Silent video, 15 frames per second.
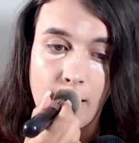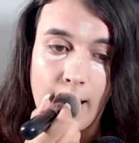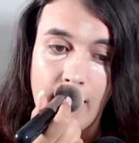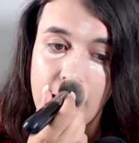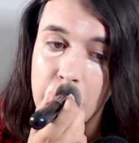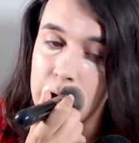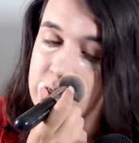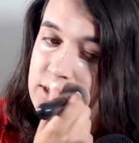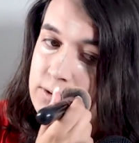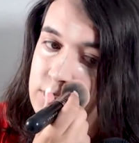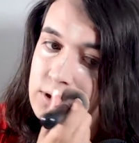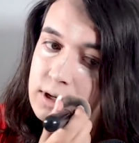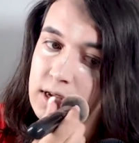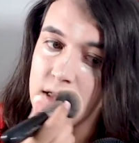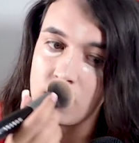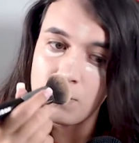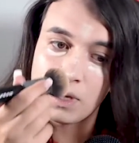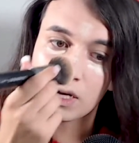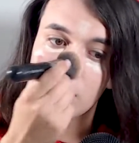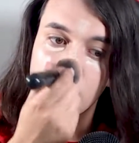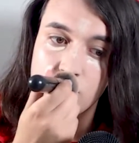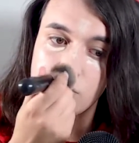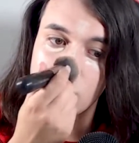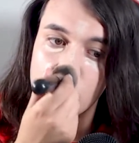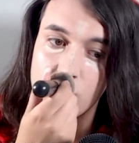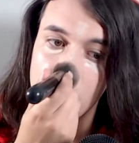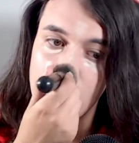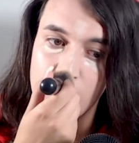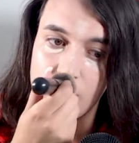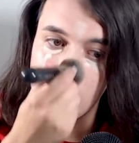anyways, I was looking at the makeup store
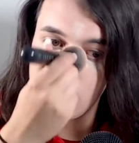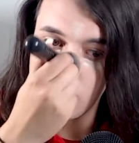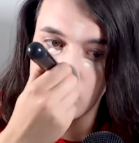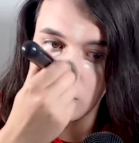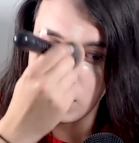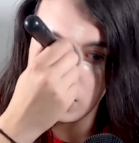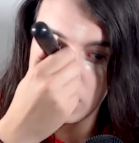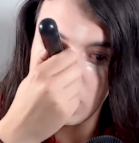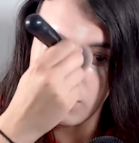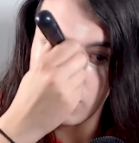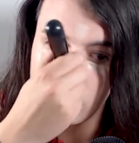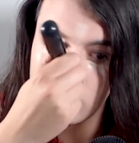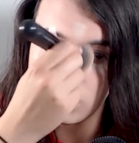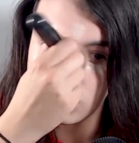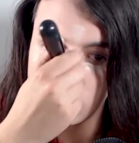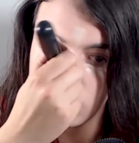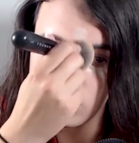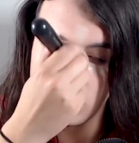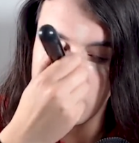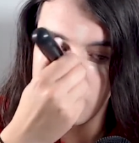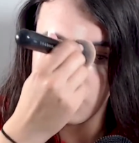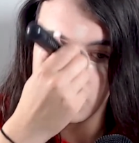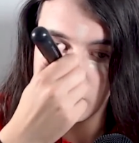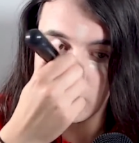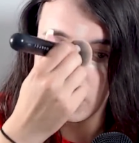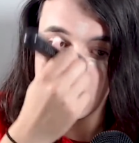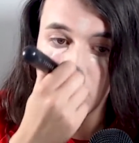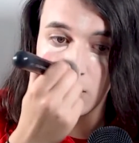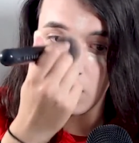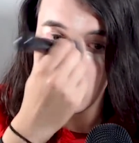and then I wanted to see if it was cruelty free,
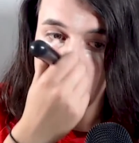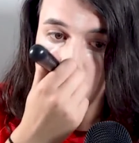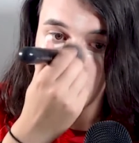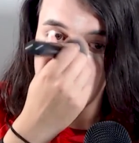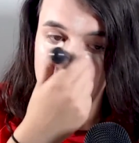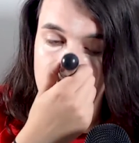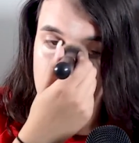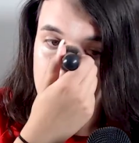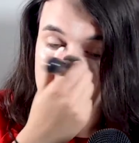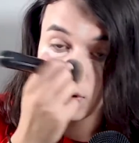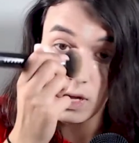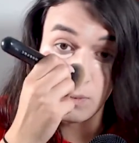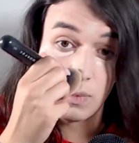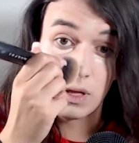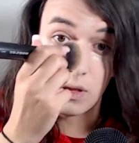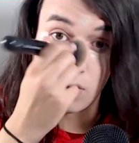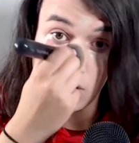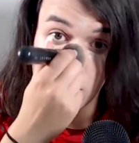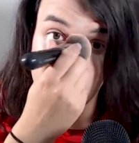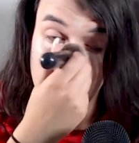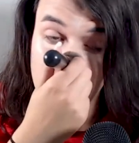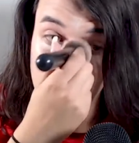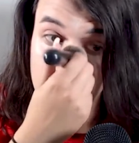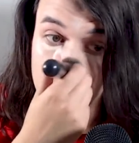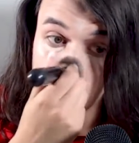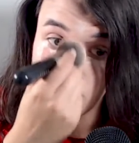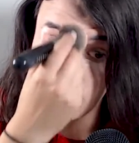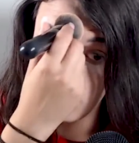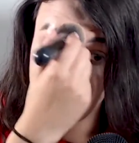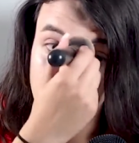even though I'd been there already and,
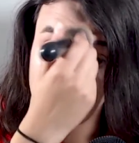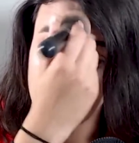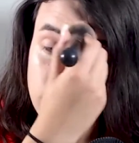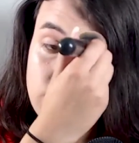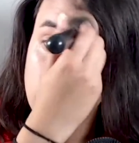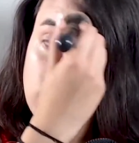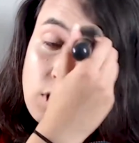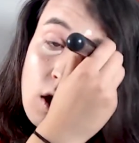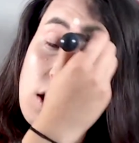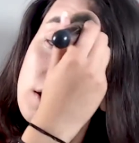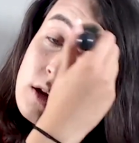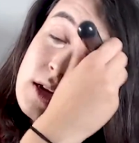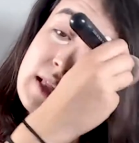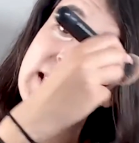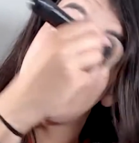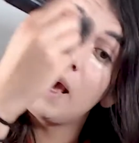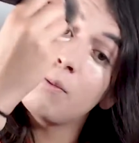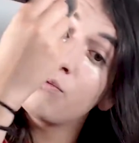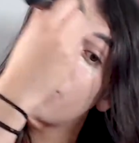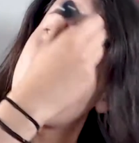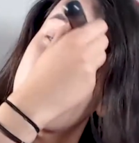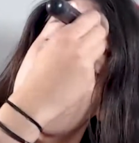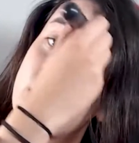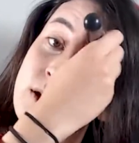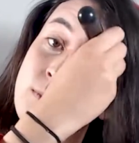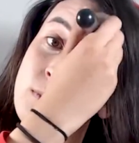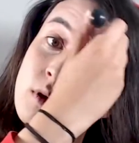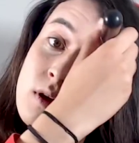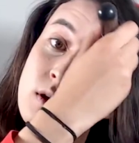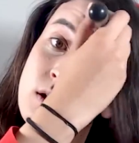you know, gotten a glam from
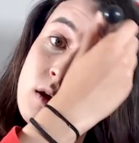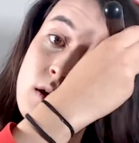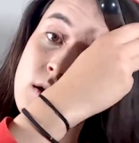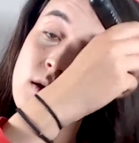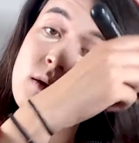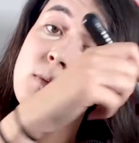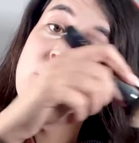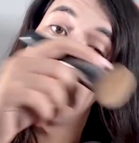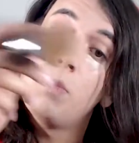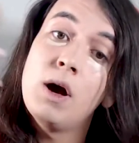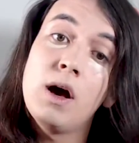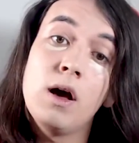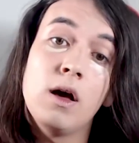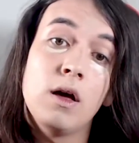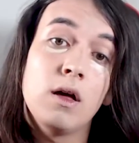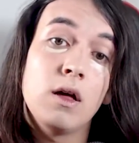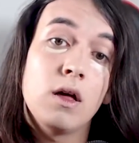them. But